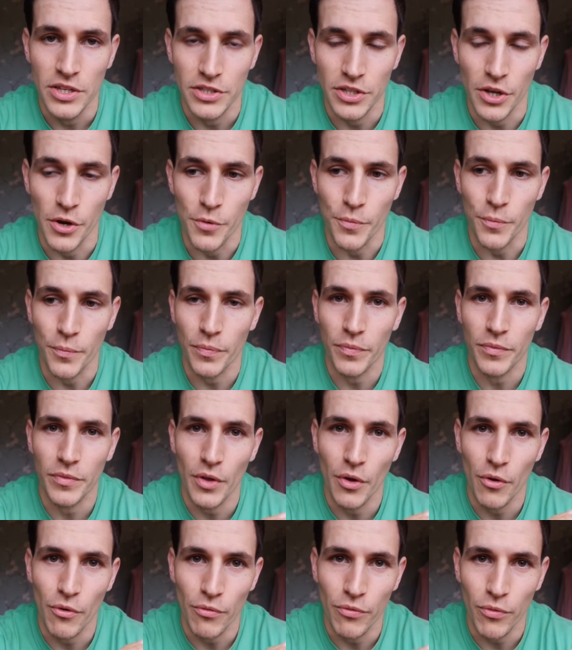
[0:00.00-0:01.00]
So
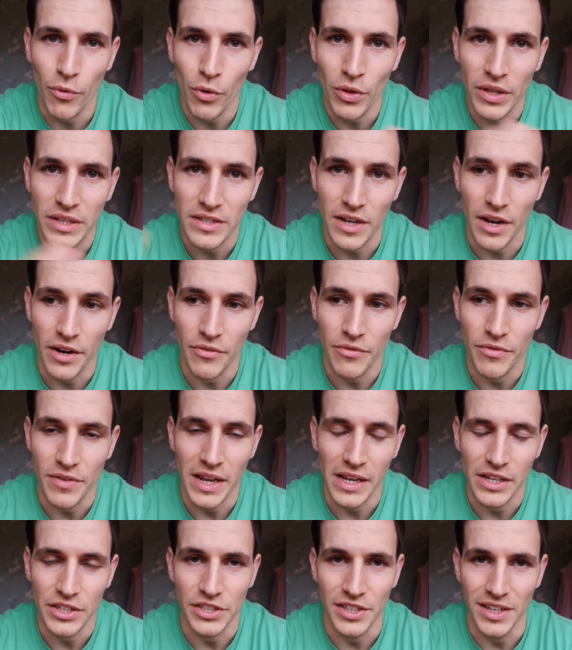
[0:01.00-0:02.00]
for this kind of
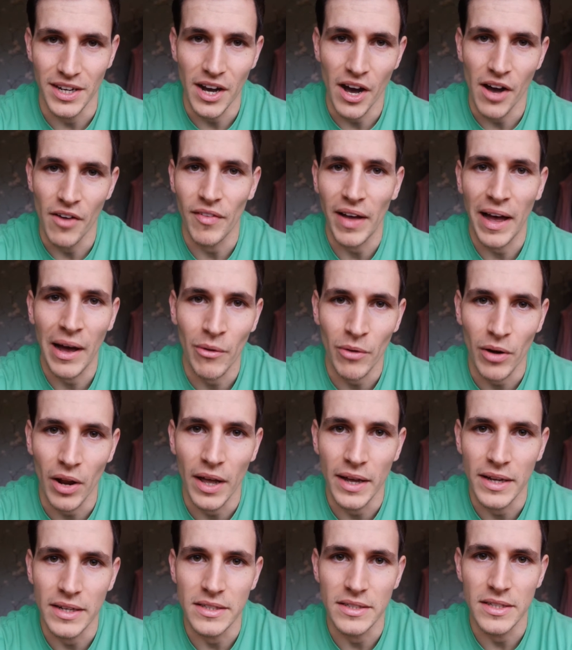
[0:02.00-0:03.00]
next year, I've
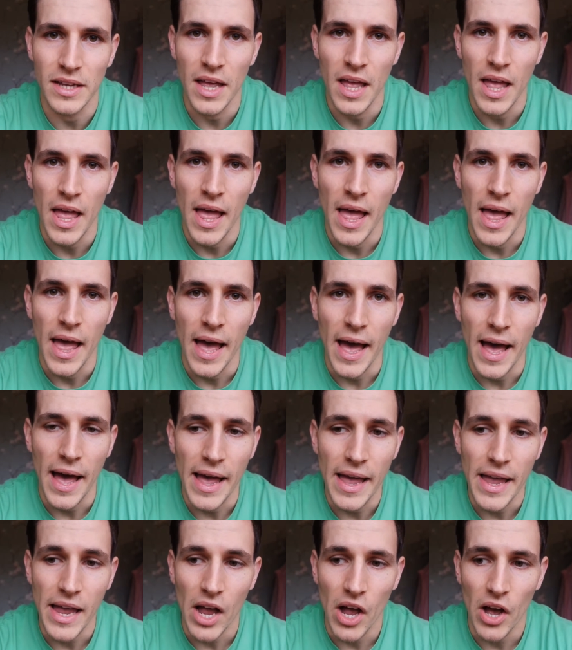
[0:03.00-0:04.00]
outlined
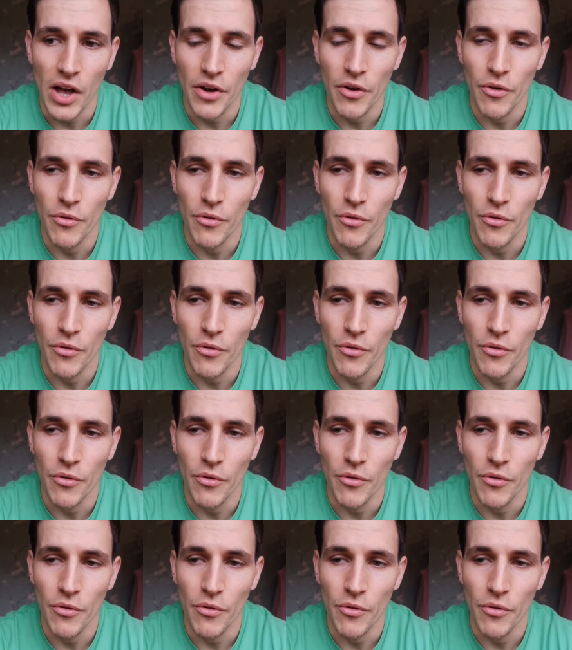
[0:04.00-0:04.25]
a